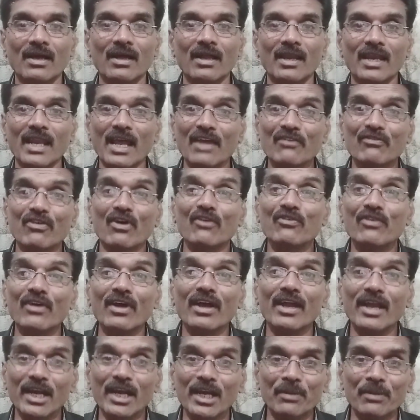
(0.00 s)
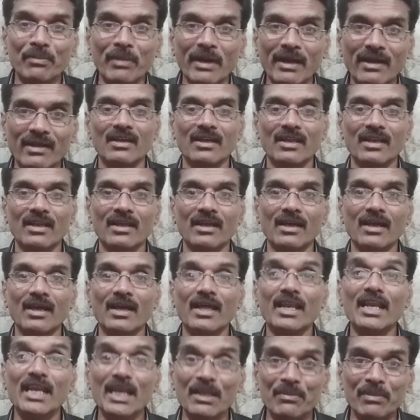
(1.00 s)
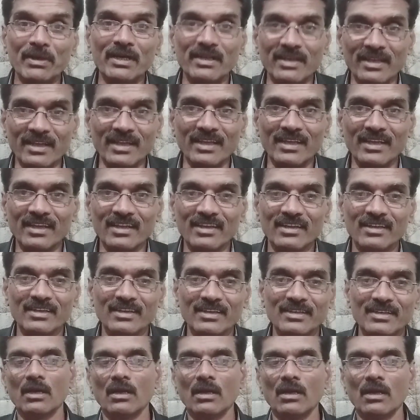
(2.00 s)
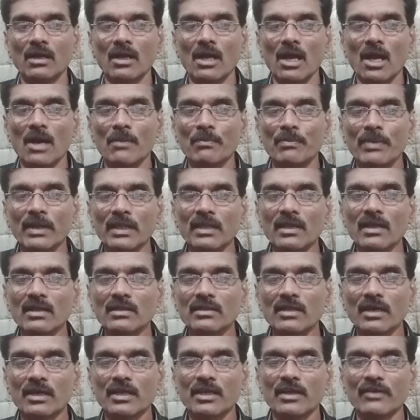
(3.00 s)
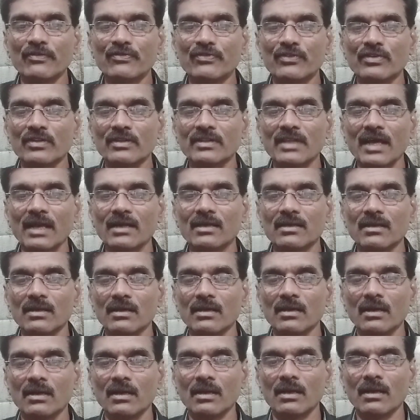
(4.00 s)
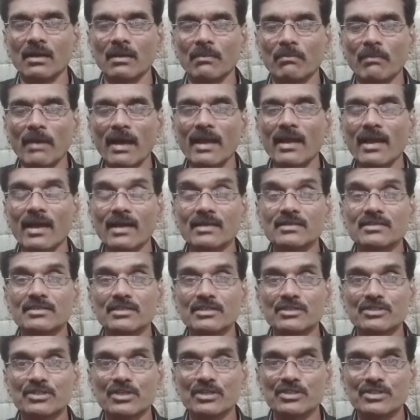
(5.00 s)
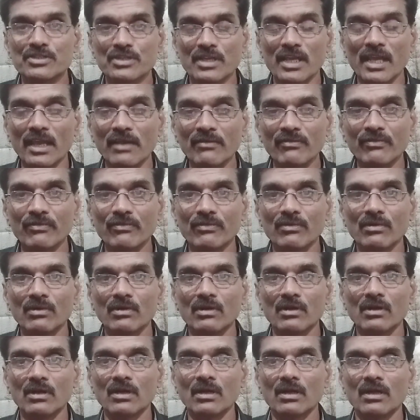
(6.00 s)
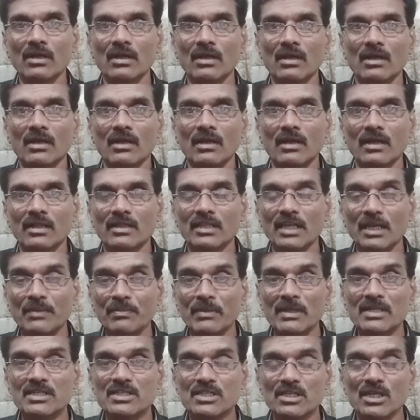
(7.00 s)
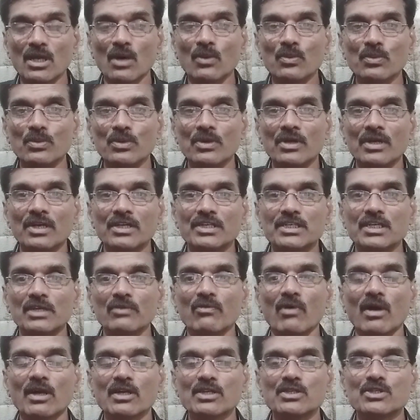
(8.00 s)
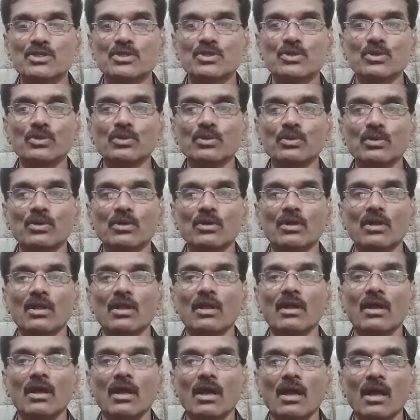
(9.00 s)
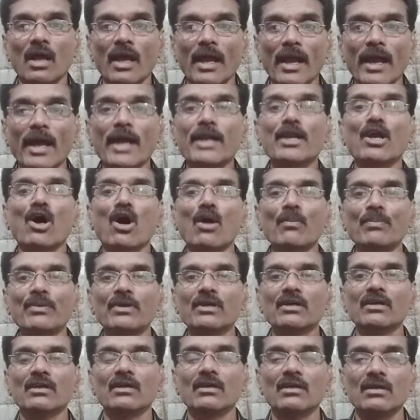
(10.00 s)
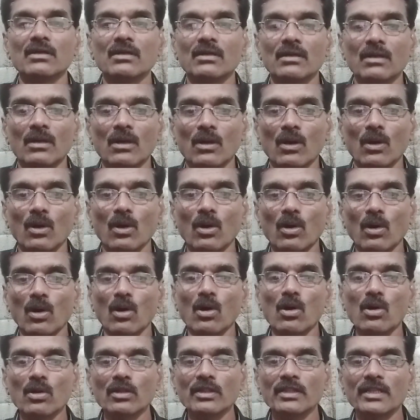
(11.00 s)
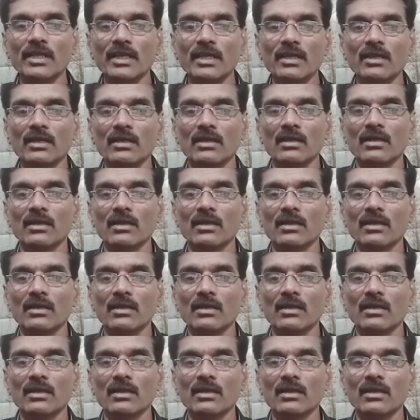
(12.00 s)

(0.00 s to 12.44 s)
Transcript: Life of independence, liberty. Bringing the gift that my ancestors gave. That means now she wants to adopt all the